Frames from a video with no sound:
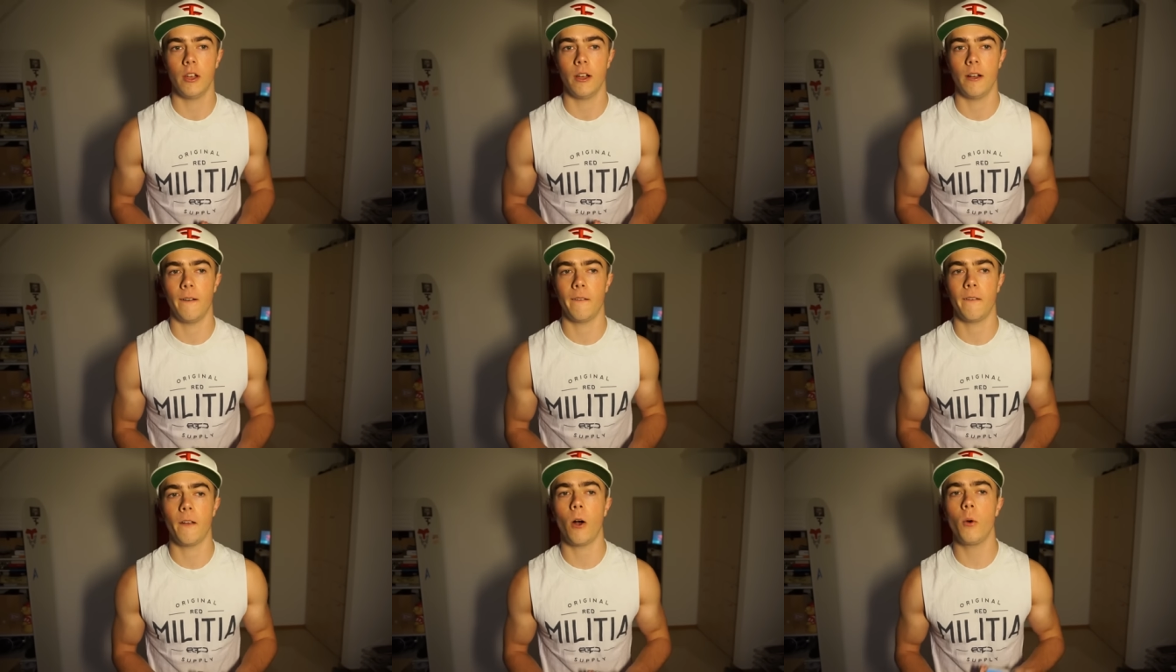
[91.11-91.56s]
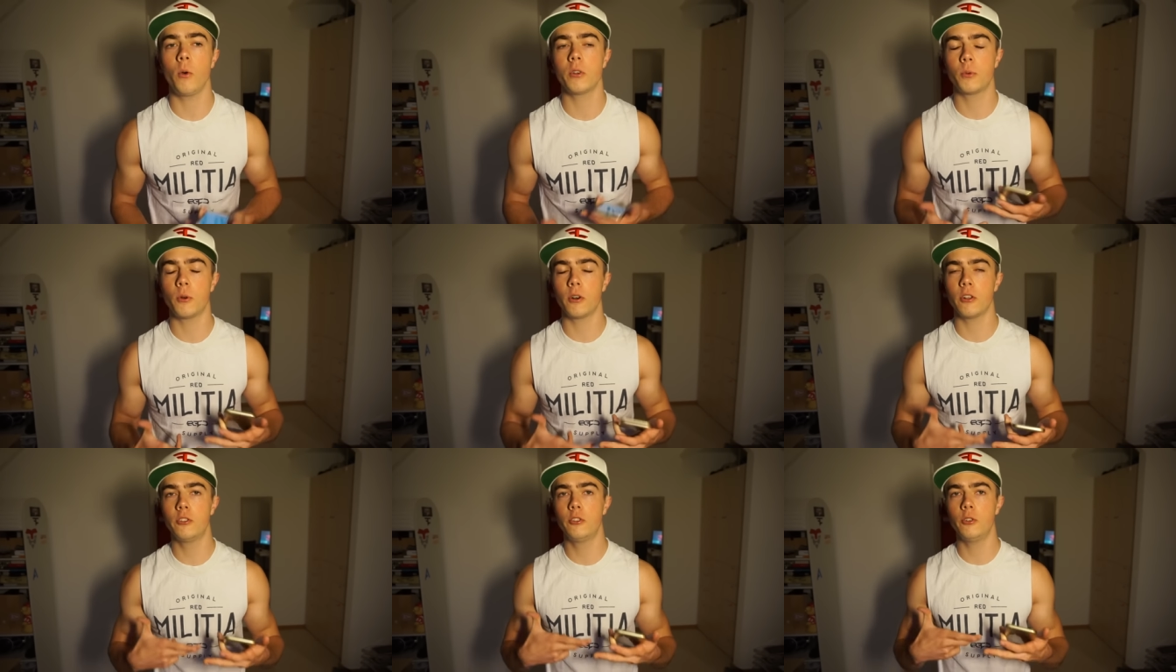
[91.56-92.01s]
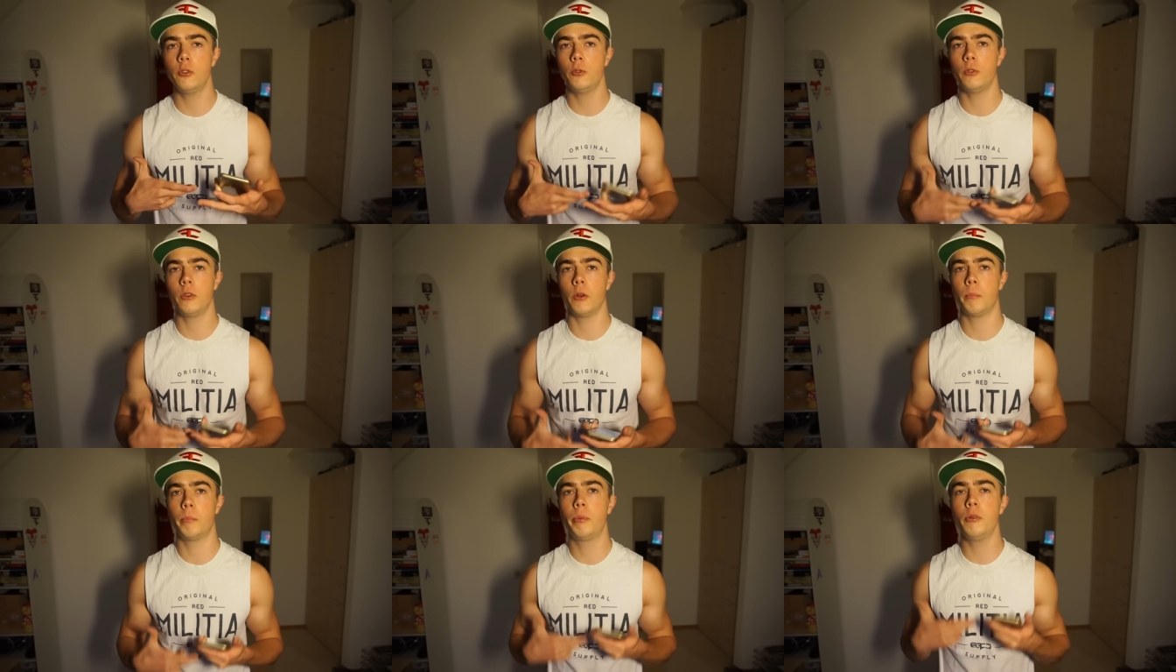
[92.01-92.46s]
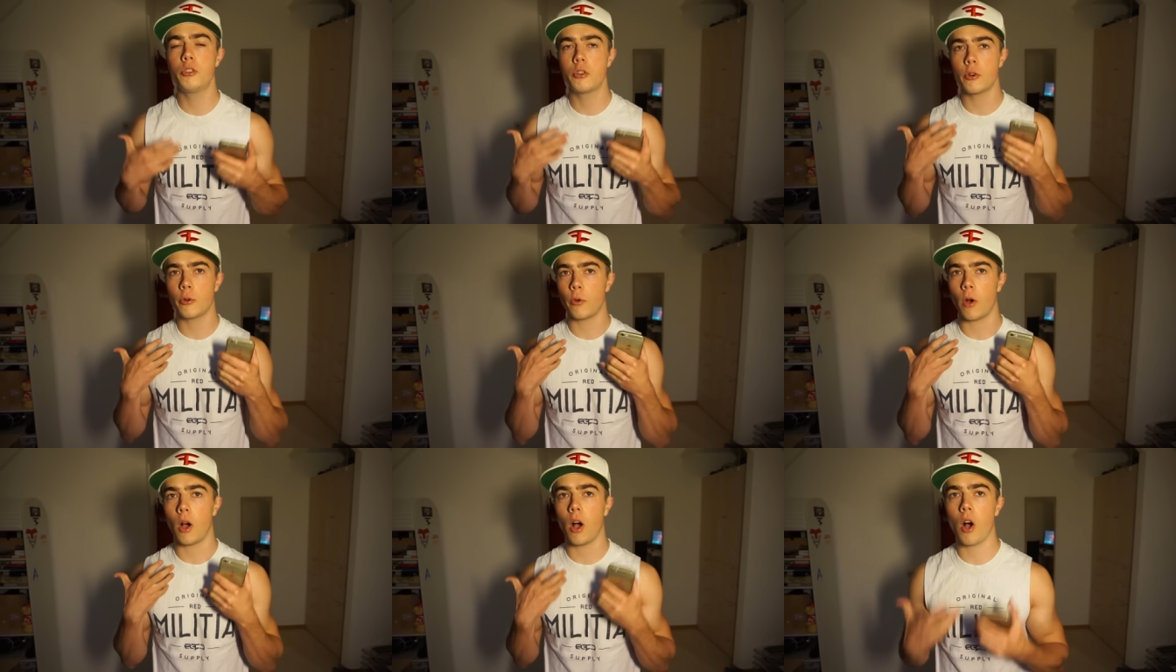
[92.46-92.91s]
Uh, you always want to do, you put
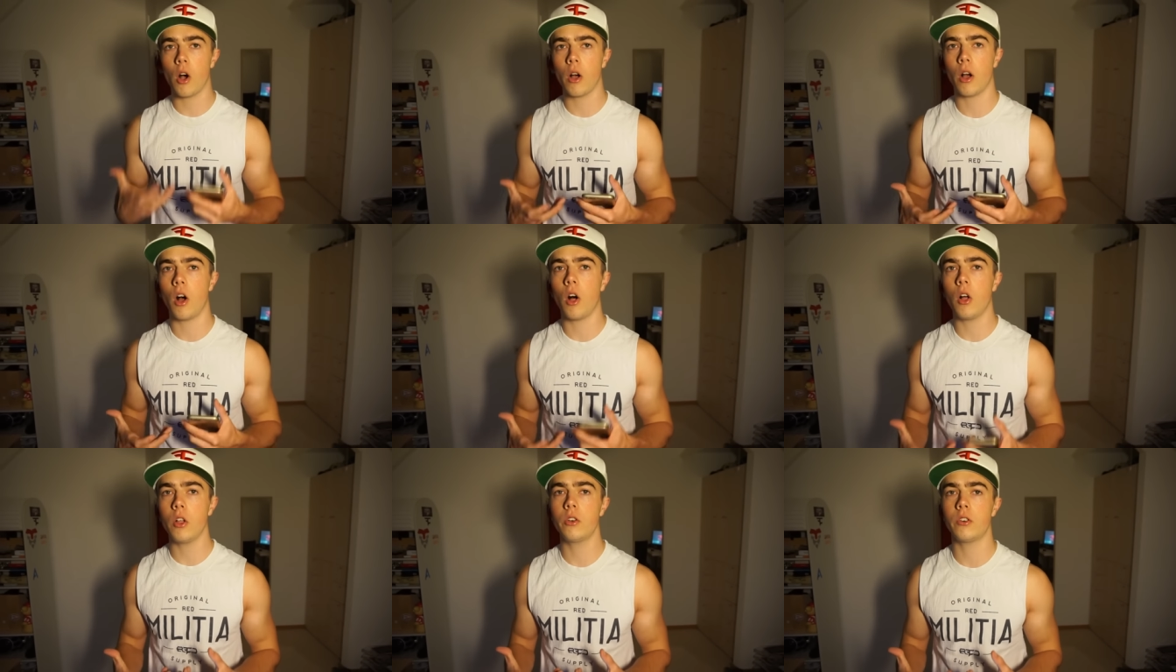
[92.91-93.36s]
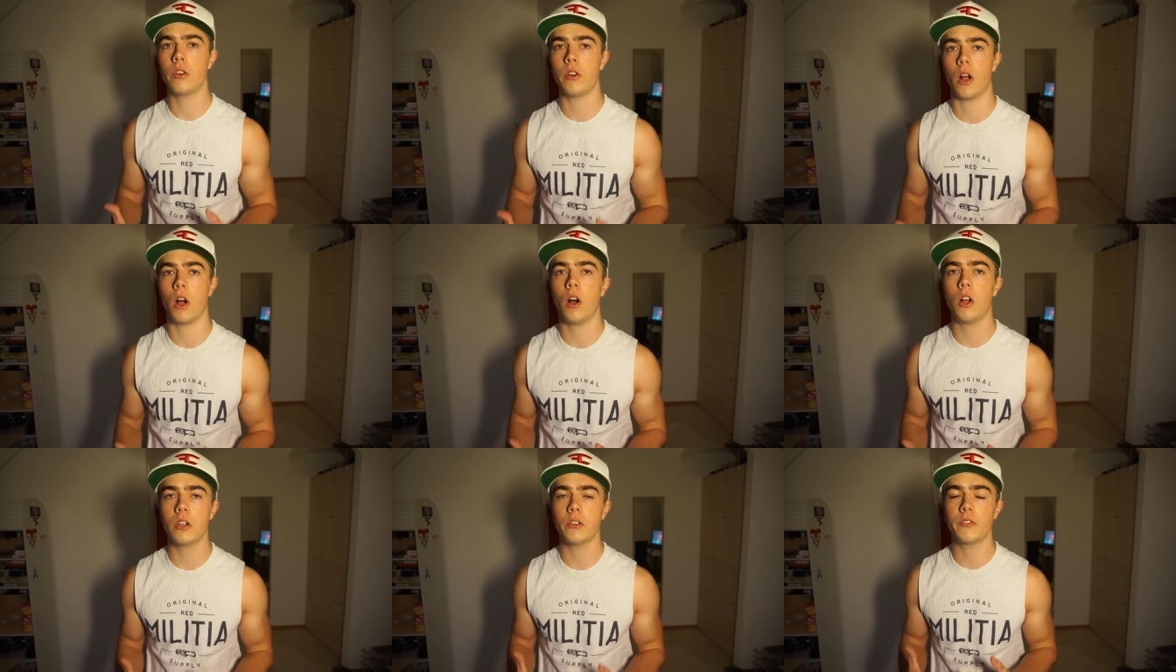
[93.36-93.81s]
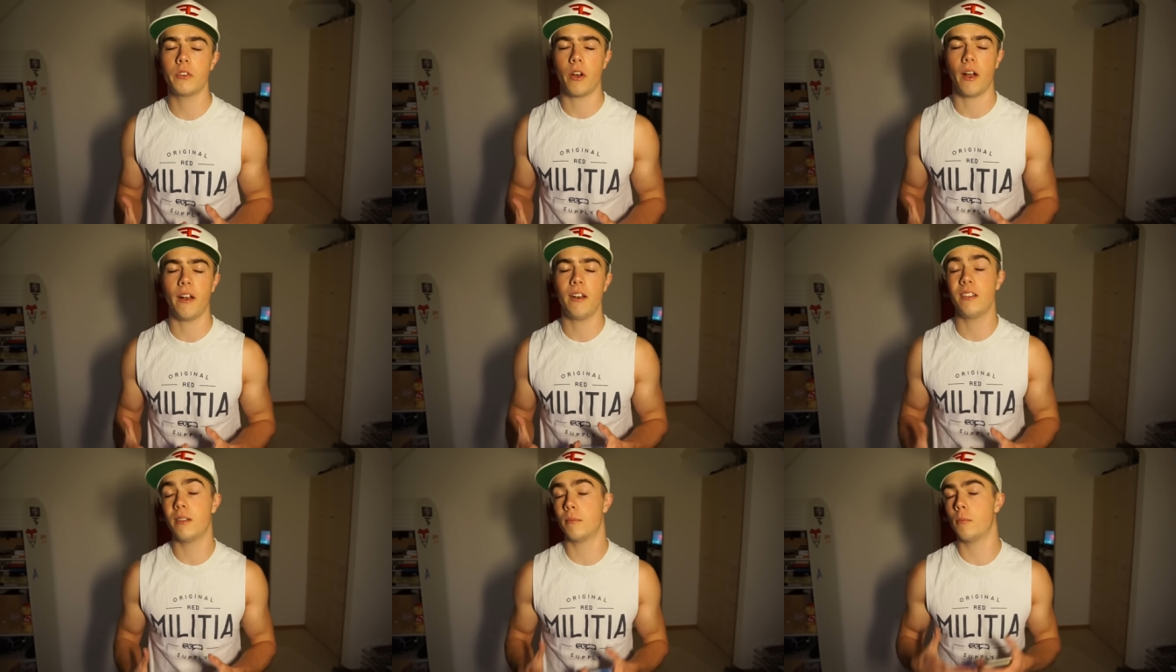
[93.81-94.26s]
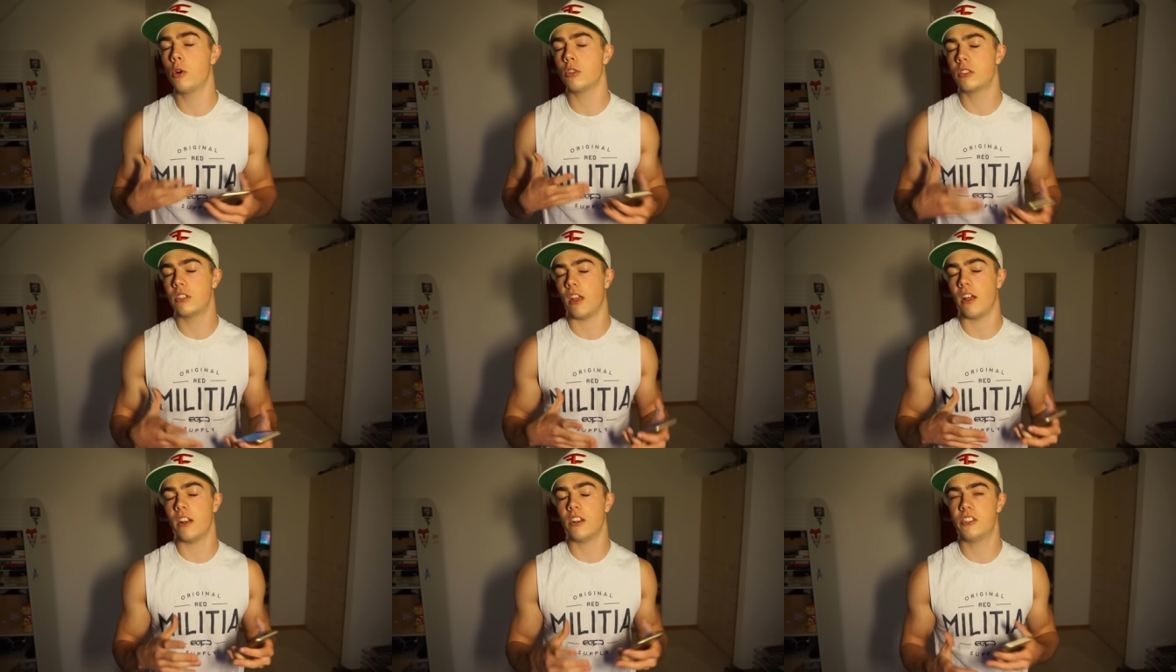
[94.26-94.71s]
your all, all your all of your energy, most
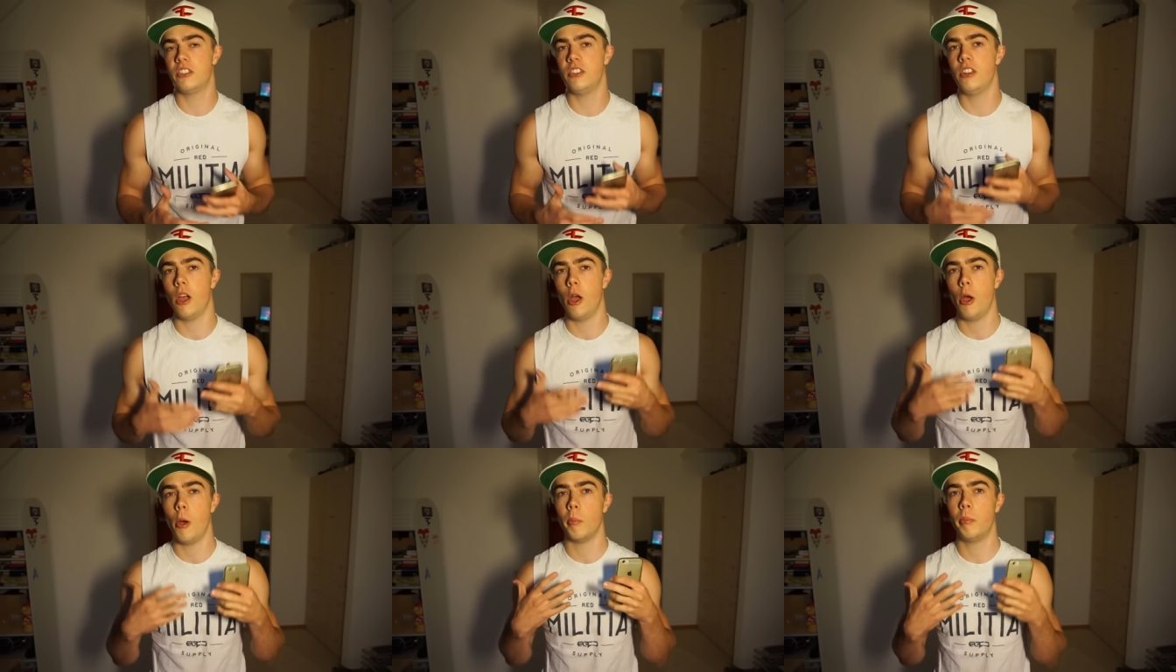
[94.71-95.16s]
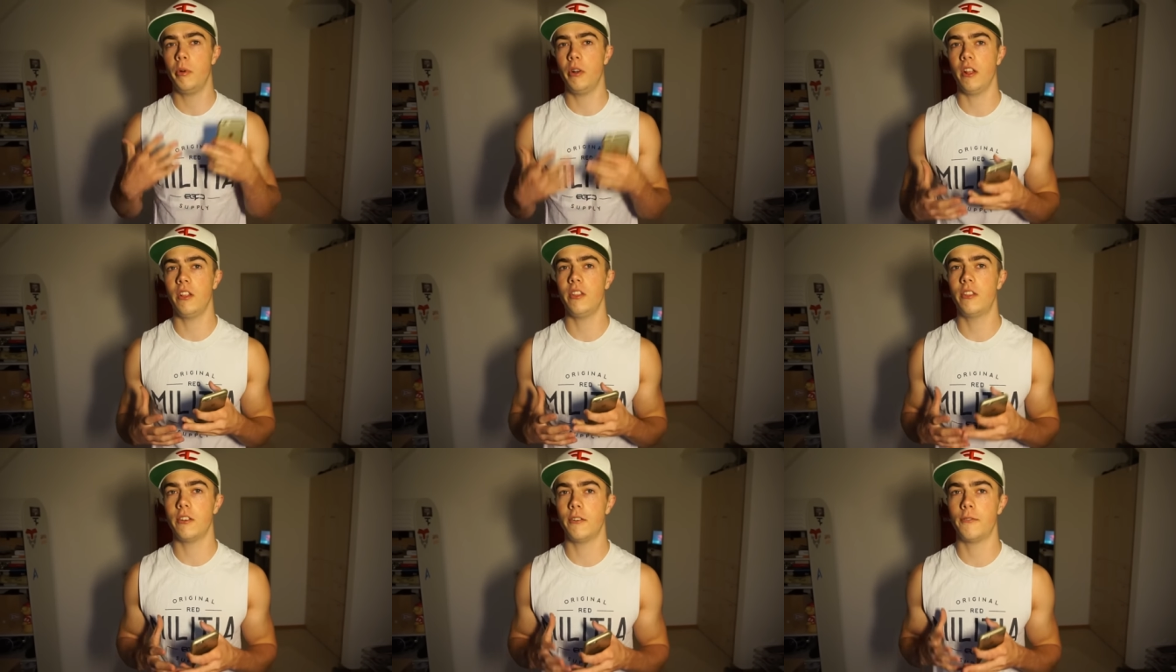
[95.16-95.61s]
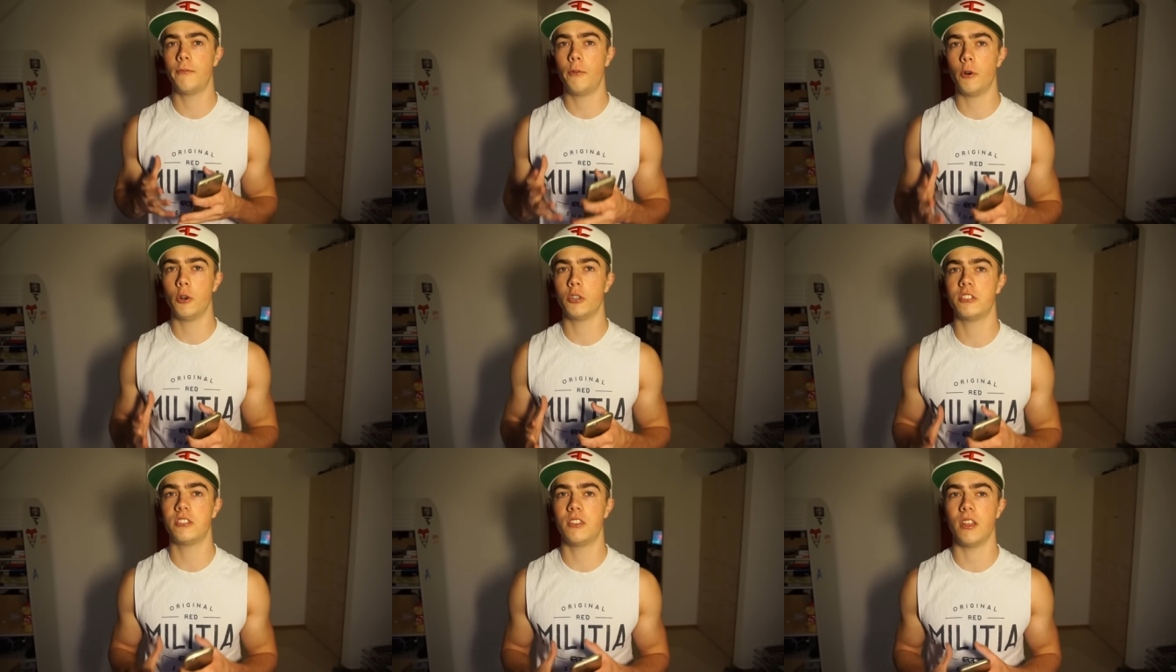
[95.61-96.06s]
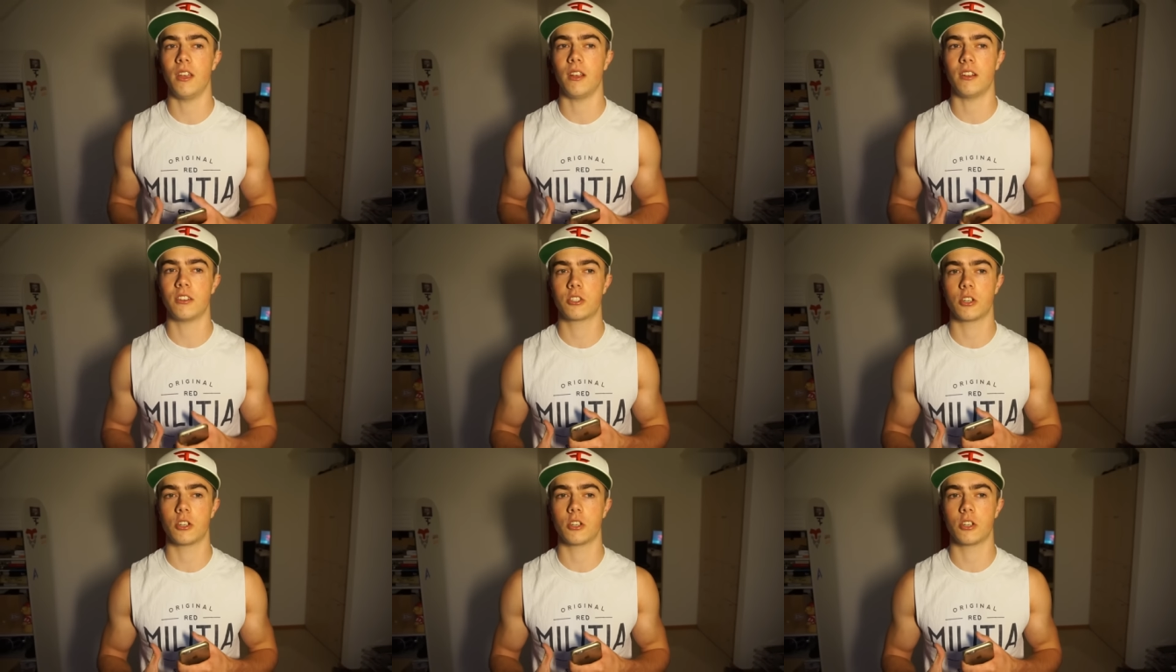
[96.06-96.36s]
of the energy put into the first thing.